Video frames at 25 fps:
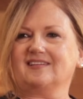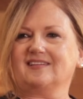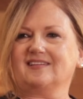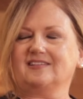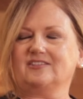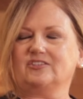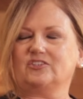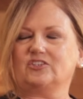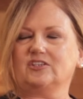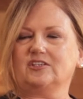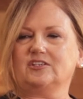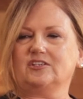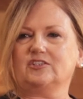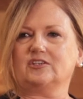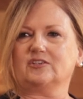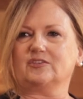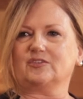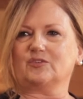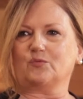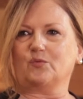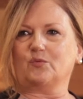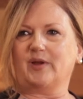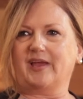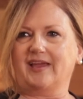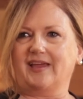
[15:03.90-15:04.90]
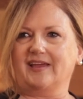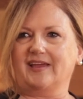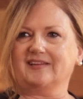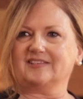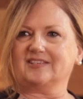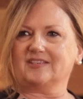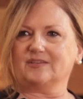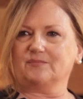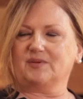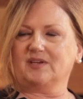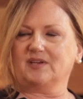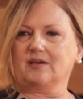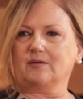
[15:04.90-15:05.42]
ingenious way
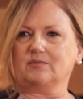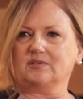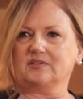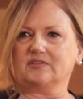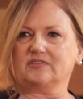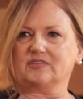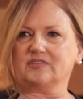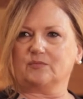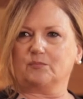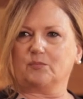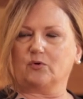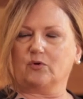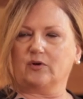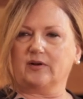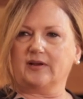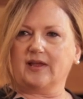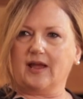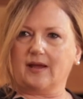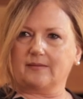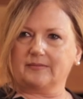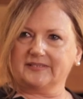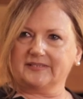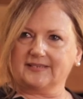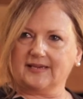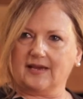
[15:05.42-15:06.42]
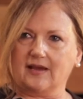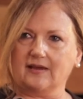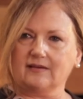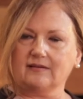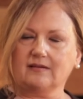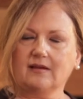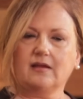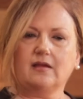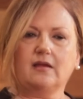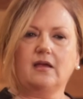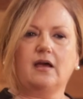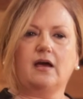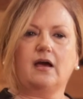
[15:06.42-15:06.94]
to be able to support Habitat.
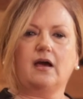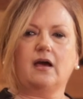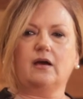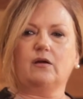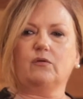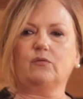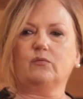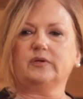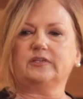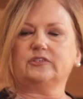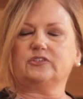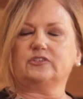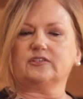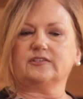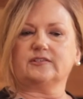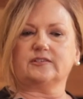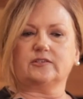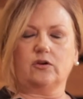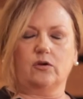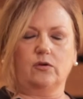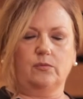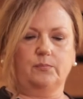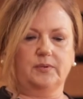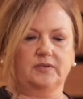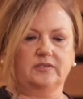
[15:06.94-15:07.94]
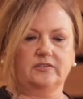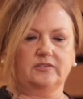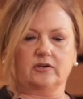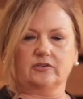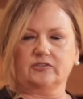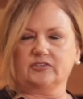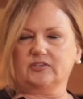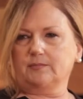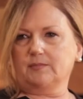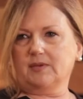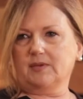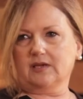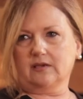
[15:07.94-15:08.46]
We just opened our
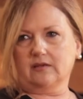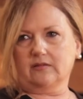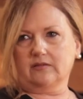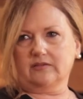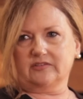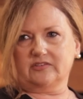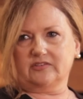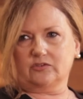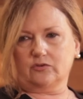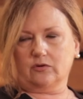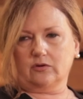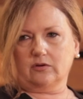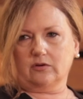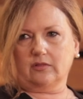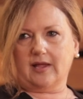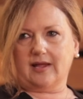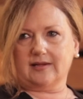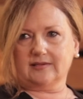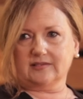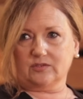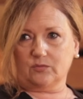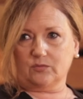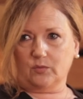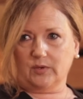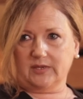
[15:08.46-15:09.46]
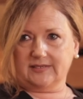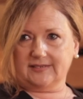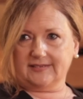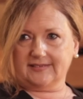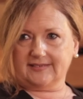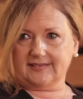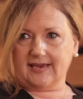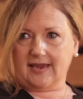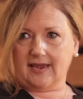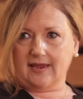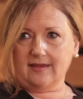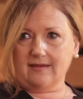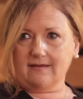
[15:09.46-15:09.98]
Temecula store last
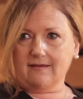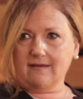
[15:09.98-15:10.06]
Wednesday,